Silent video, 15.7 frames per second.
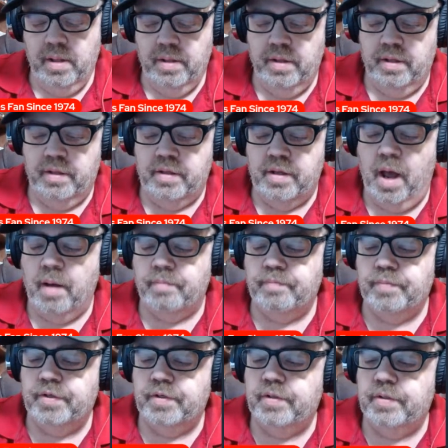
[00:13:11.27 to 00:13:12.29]
the
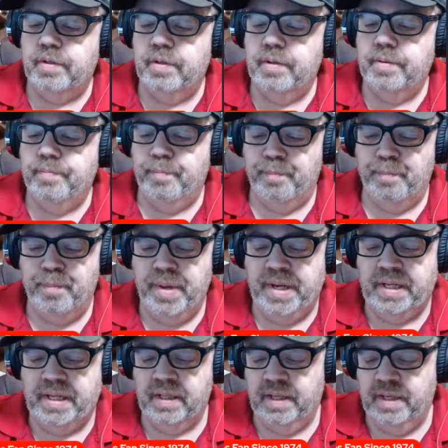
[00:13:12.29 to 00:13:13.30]
Topps
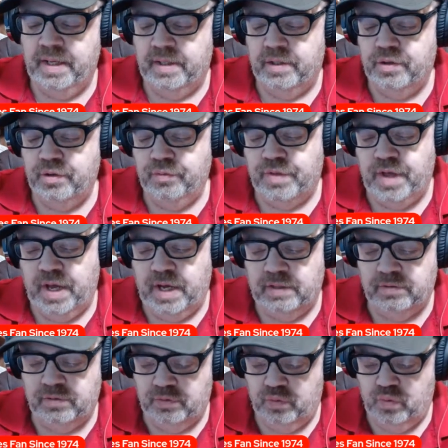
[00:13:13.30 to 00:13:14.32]
Big League
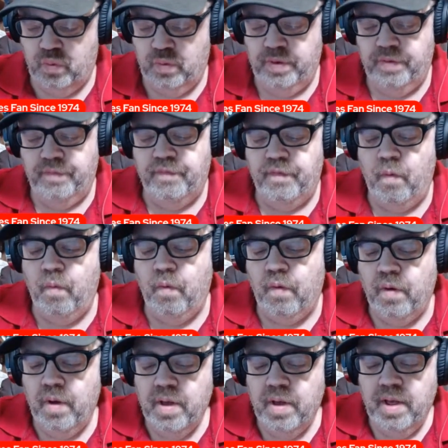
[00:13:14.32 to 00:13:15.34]

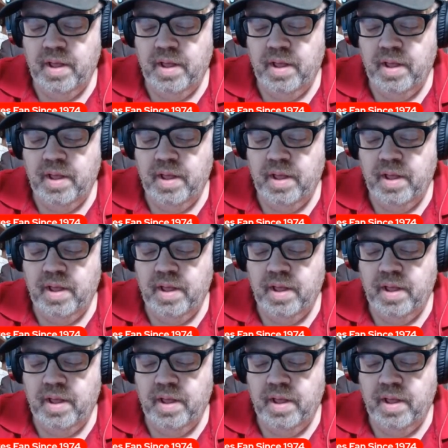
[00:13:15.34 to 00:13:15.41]
2024,